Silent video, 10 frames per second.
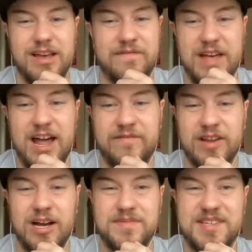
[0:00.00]
if
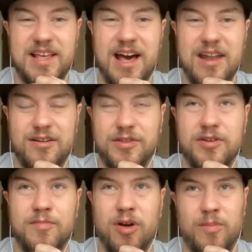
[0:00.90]
it comes to that?
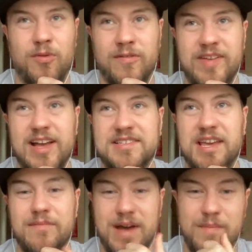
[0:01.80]
Although Mark
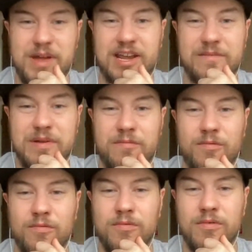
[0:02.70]
Borowiecki and Matt Benning have been
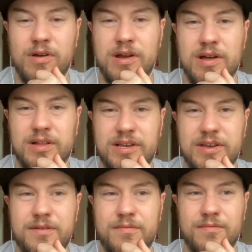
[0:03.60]

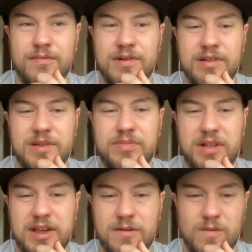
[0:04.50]
really, really
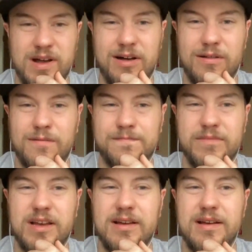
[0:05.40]
playing well.
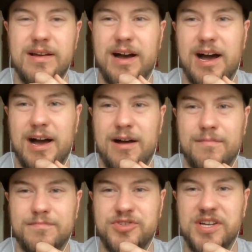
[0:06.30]

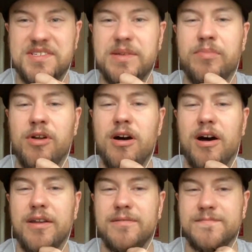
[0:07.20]
Justin
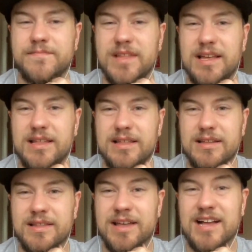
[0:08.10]
Braun,
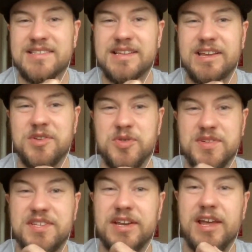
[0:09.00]
that's an
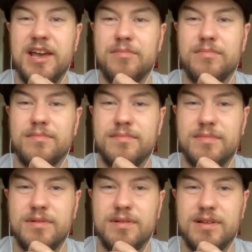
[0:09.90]
interesting name,
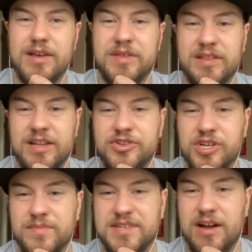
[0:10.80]
I think, that
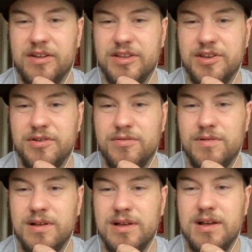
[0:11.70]
jumps out at
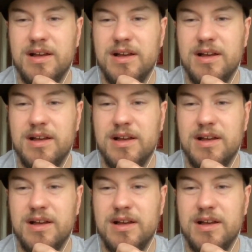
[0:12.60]
you.